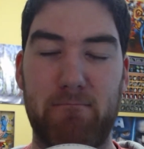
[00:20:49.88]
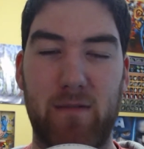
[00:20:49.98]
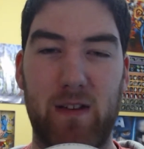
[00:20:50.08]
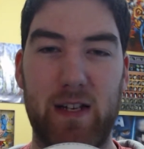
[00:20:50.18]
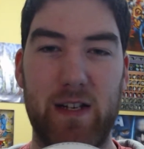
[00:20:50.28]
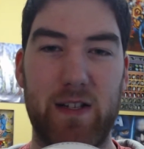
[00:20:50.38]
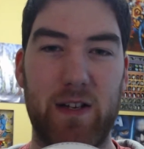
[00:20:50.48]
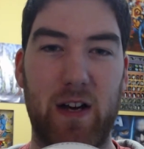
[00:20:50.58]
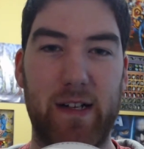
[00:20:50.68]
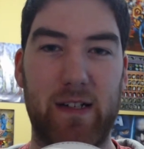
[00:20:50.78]
he's
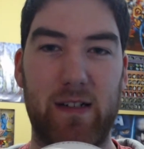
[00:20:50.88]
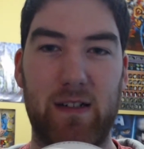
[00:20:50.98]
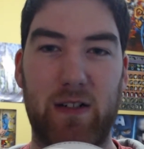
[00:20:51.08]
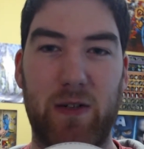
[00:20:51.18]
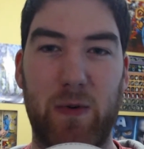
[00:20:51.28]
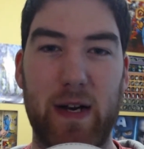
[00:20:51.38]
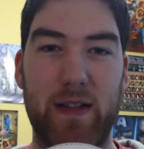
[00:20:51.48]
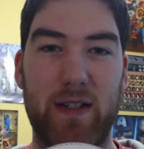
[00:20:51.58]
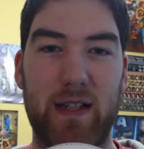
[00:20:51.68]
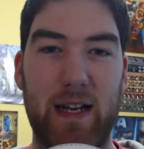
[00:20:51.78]
not quite
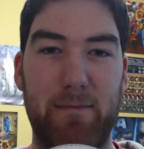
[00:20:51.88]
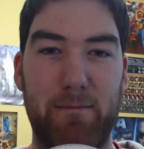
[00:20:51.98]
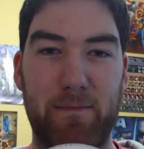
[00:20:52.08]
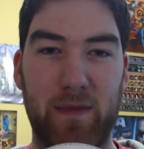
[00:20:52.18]
the same.